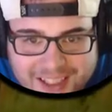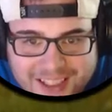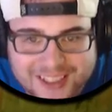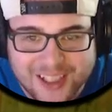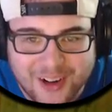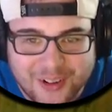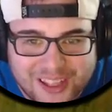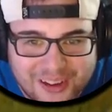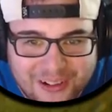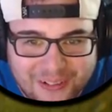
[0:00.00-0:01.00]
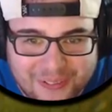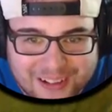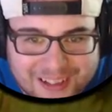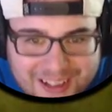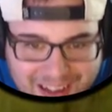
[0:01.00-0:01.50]
You're so cute.
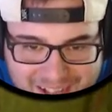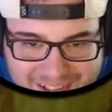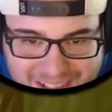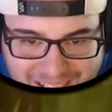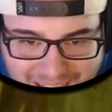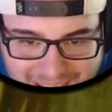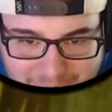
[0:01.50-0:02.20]
You're actually kind